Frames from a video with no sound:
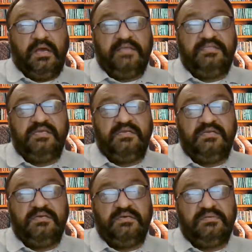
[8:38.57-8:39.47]
I
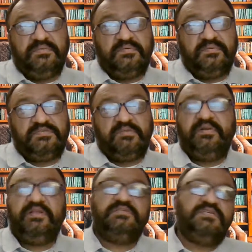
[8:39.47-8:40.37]
think
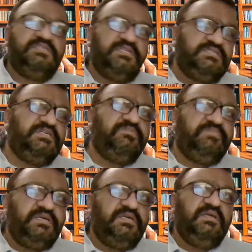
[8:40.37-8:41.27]
somebody
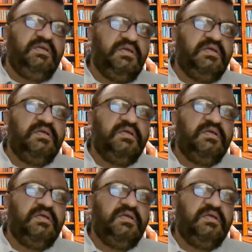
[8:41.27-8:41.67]
suggested me,